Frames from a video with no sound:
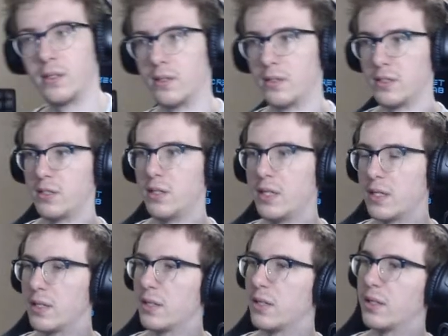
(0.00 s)
Is there like
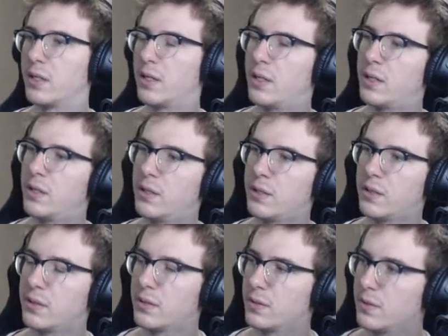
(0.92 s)
a...
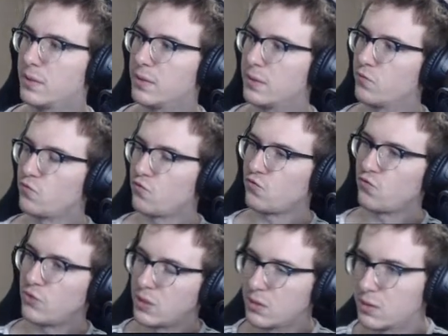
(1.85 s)

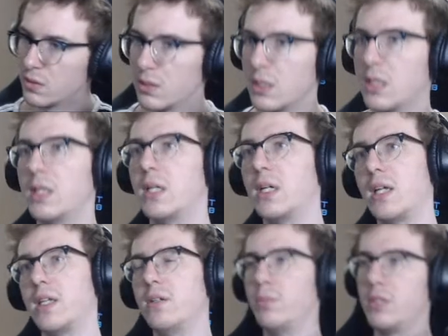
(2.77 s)
I
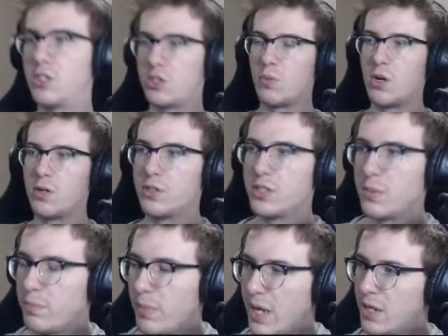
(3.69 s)
think it'd be smarter to
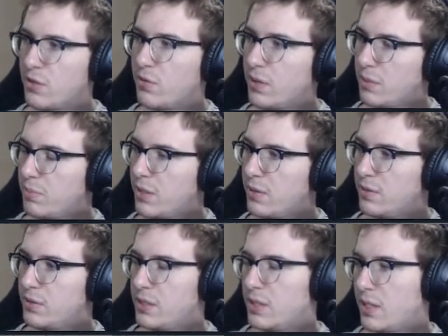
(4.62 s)
manually
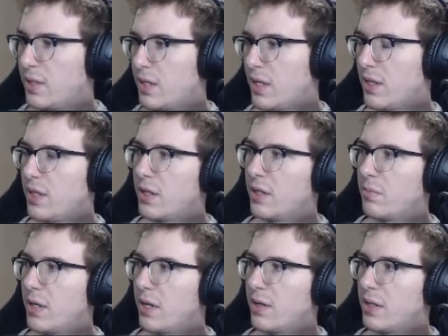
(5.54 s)
pose it now that I think
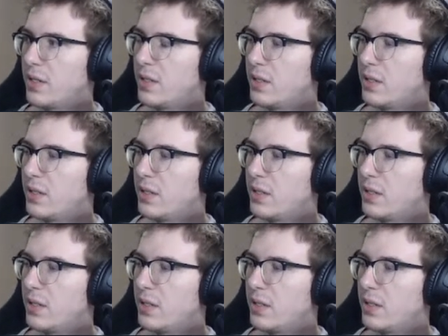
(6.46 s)
about it.